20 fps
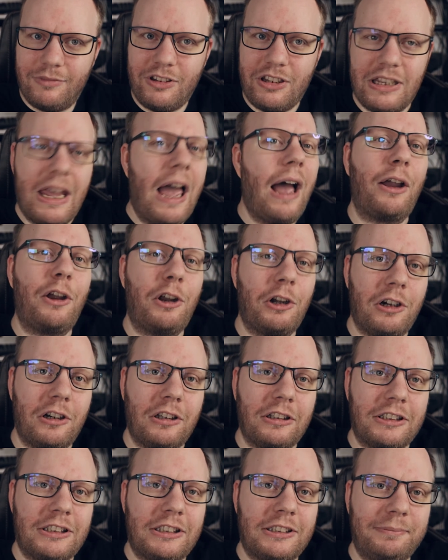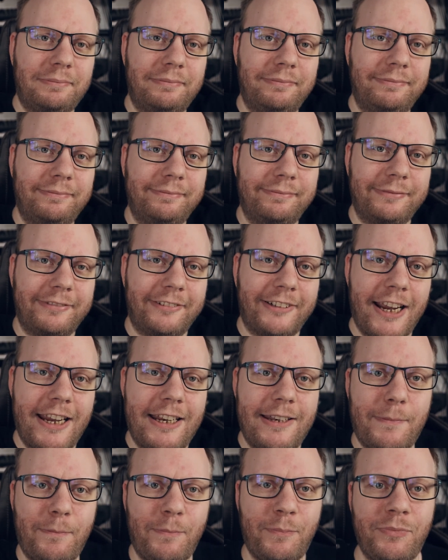young girls,
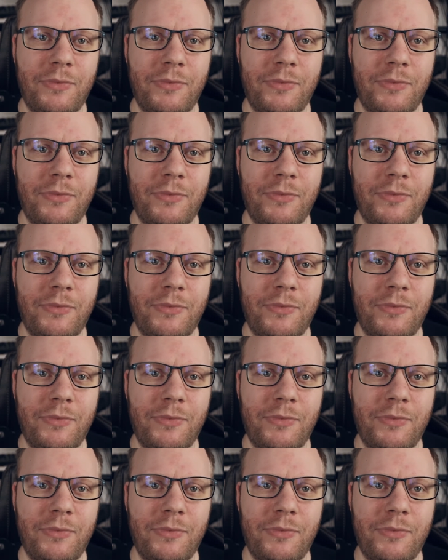right?